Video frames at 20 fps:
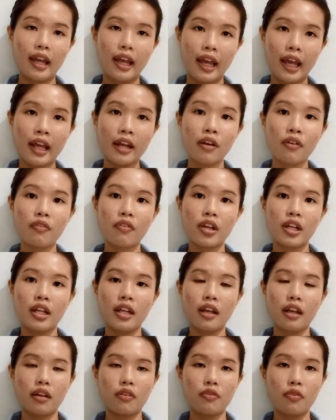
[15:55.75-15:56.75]
and
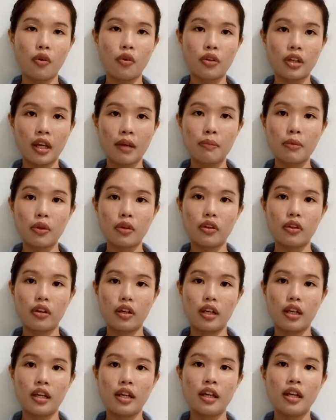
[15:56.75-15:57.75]
reading and
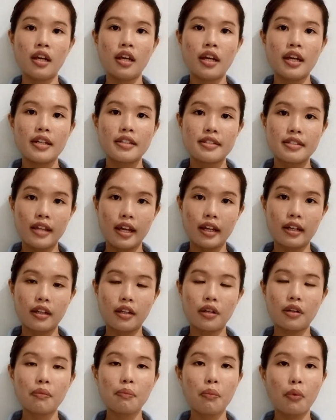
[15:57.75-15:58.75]
vocabulary.
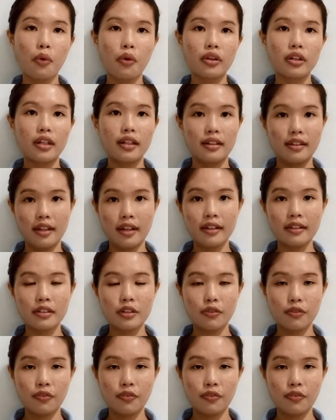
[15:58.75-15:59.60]
Second, more detailed